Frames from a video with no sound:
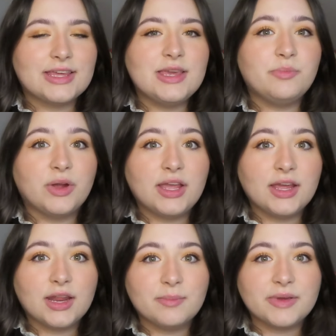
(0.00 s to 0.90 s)
keep bringing
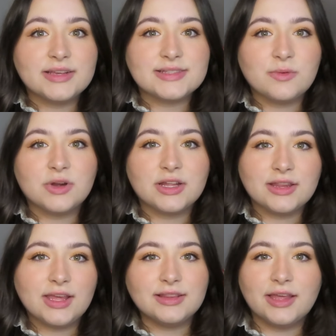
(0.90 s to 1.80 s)
it up because they want to
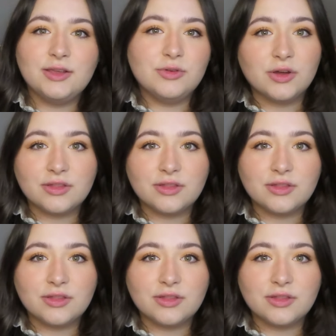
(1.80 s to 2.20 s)
like let you know